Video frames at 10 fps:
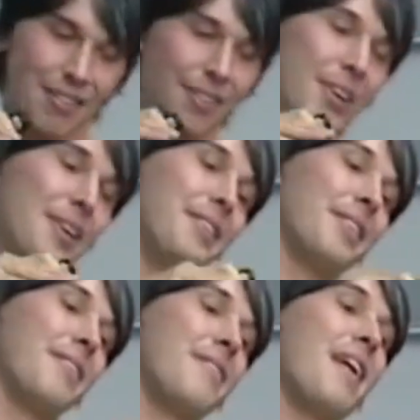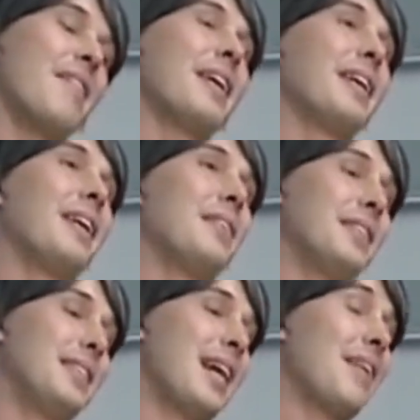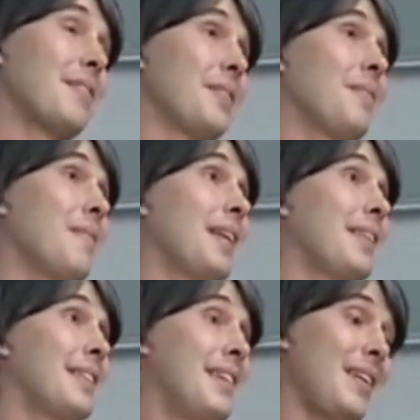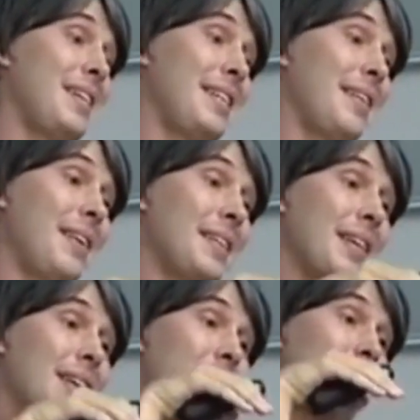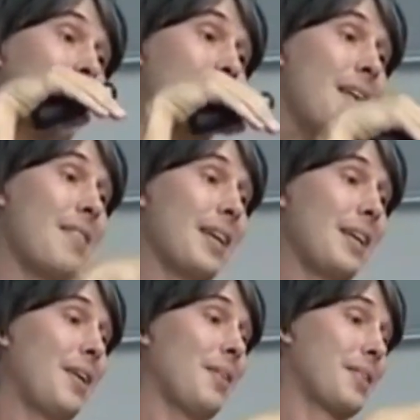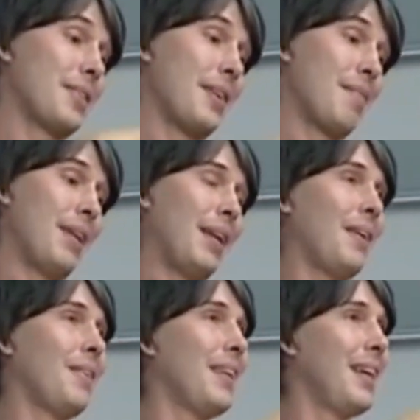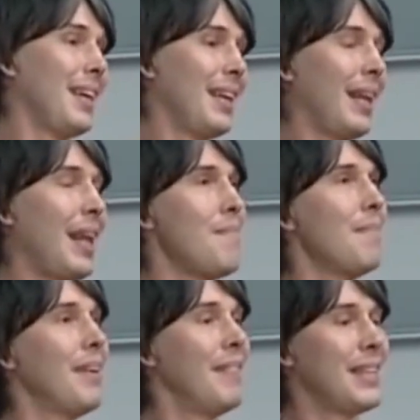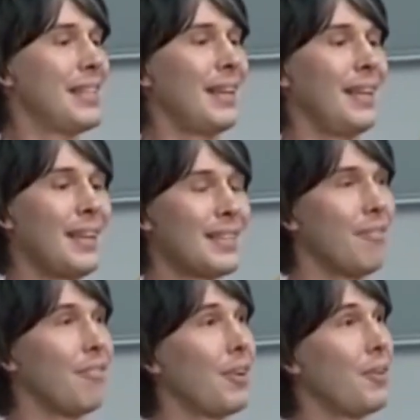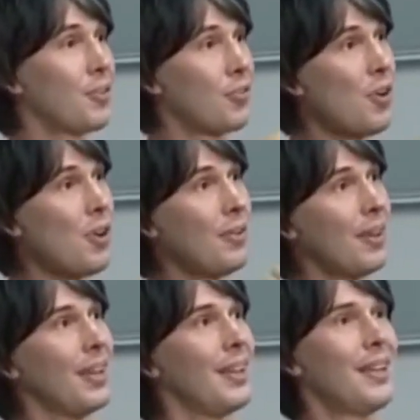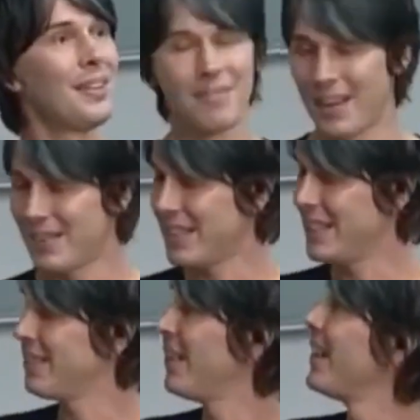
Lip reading: flew very close, this is after we made the TV series, flew very close below the limb of Enceladus and flew through those fountains of